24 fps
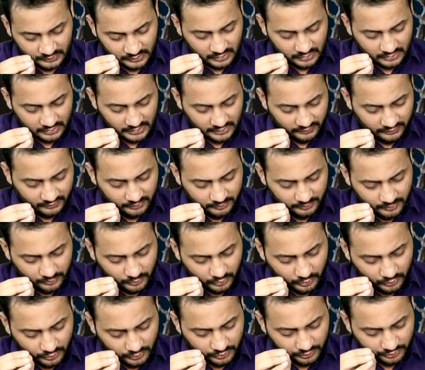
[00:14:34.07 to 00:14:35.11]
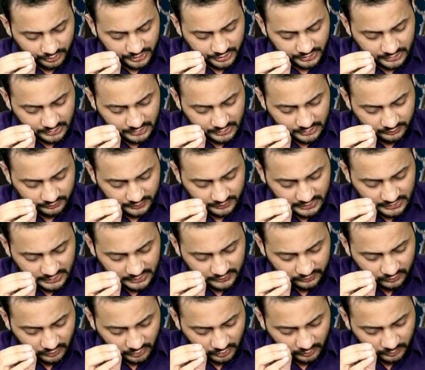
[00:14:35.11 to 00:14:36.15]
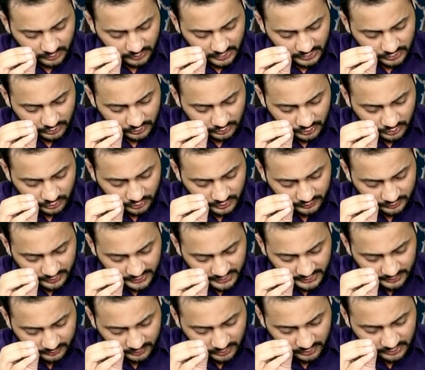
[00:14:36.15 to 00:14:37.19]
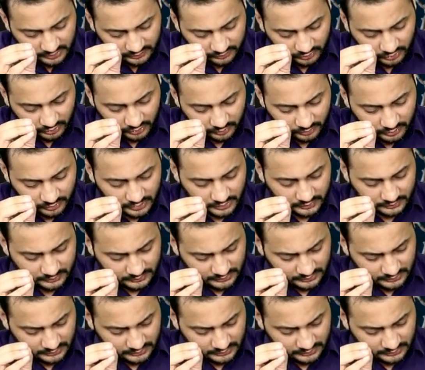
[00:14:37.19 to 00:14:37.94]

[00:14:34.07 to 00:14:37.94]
There will be more questions with this formula, so don't worry about the formula.